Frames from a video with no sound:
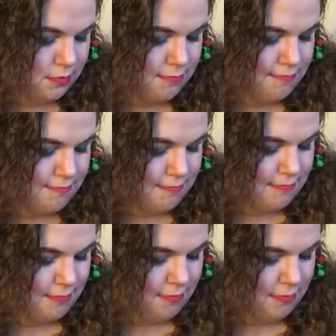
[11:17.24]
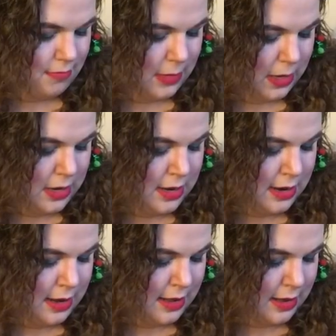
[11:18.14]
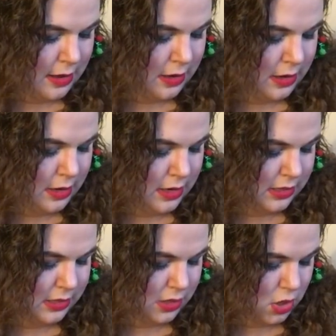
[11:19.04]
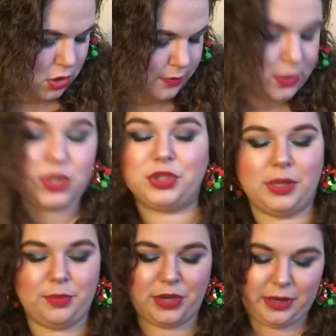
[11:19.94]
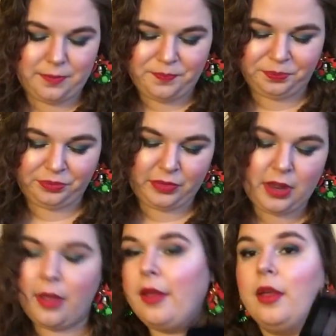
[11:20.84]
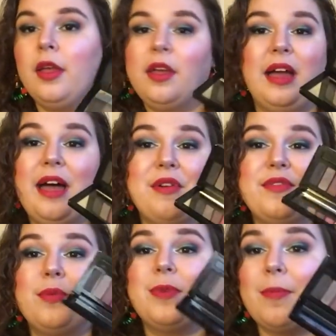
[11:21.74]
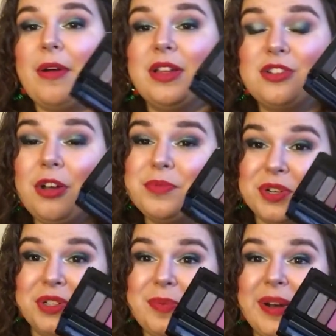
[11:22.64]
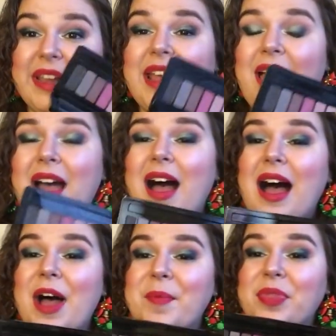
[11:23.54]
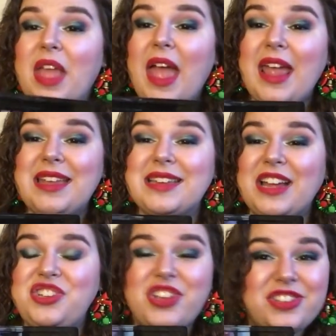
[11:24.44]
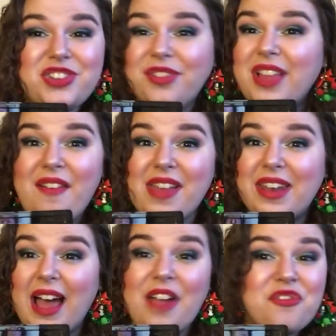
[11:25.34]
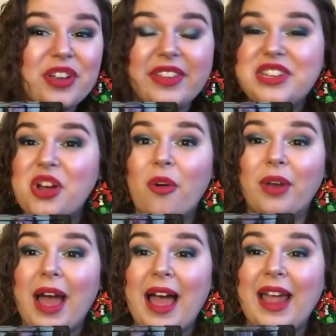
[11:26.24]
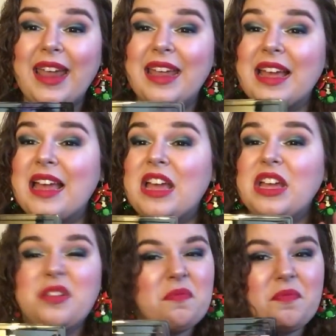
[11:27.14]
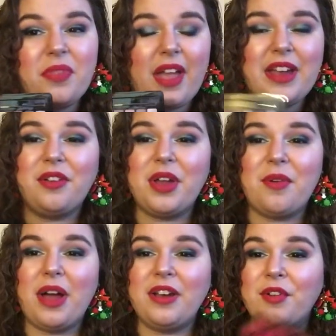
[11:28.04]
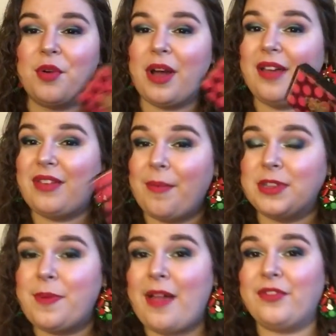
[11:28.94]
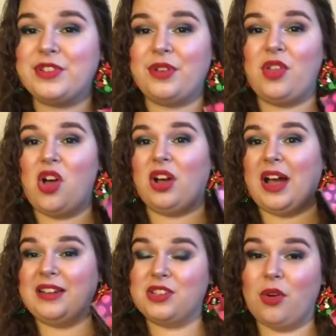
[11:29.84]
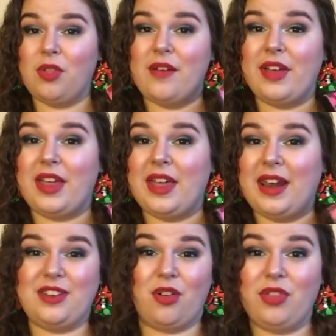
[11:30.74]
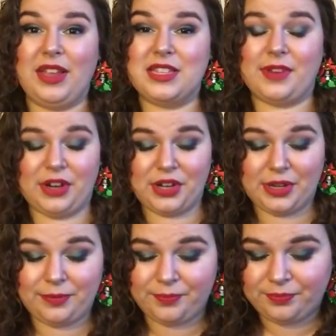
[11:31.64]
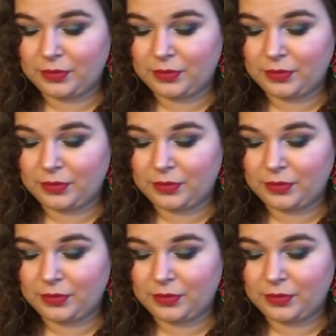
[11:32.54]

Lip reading: It's called Absurdly Pretty. I don't even know what I'm talking about. It's called Absurdly Pretty. And I just don't love it. I really don't. I don't know. I don't know why I've kept this palette for so long. I don't love it, and I don't think it's very good.